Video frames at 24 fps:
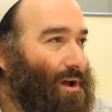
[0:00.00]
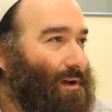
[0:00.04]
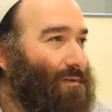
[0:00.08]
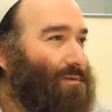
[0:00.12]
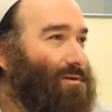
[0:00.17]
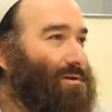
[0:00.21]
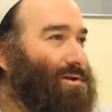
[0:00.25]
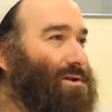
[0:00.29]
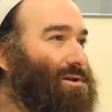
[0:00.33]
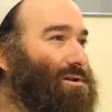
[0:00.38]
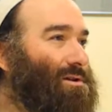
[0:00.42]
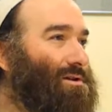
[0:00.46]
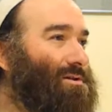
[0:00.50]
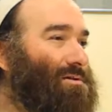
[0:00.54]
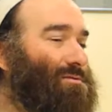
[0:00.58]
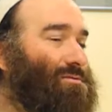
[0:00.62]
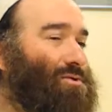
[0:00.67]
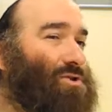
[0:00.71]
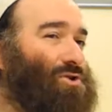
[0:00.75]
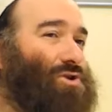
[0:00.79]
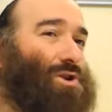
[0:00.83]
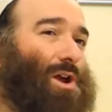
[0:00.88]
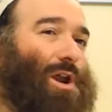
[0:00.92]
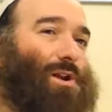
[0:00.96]
there's two
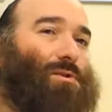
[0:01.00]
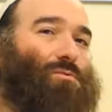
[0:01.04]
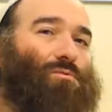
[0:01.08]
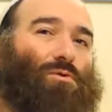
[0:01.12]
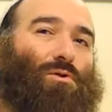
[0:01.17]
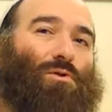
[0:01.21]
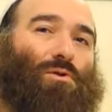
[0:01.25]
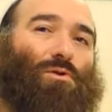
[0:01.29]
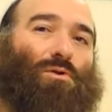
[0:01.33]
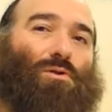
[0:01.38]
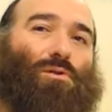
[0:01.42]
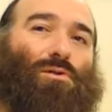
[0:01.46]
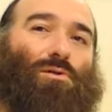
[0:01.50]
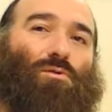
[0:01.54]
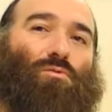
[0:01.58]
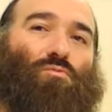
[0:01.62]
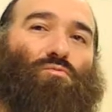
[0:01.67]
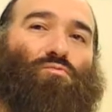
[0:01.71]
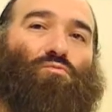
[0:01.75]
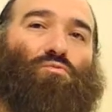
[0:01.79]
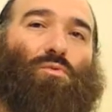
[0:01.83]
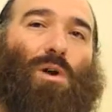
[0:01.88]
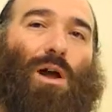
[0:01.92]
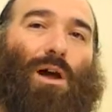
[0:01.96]
general
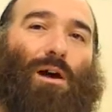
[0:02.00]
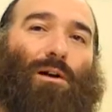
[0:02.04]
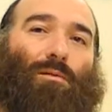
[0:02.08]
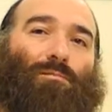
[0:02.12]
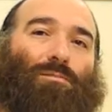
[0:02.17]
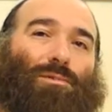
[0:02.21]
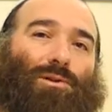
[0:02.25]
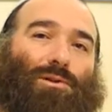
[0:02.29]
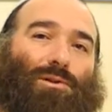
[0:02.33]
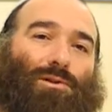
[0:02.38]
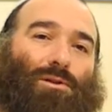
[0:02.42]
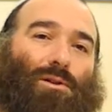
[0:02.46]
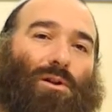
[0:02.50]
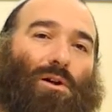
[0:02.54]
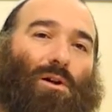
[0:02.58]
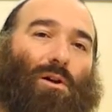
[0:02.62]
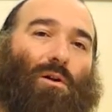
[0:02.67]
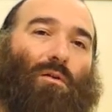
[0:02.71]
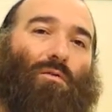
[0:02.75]
realms.